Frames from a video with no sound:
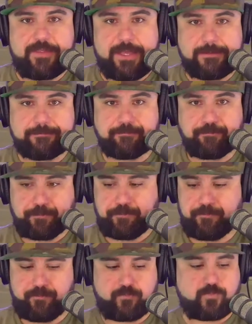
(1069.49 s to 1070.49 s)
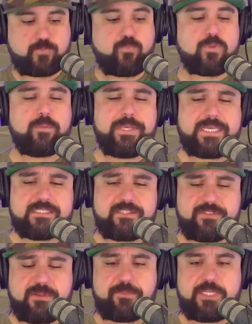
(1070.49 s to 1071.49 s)
that. Because if
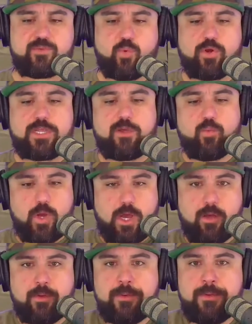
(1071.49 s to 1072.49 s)
something's working well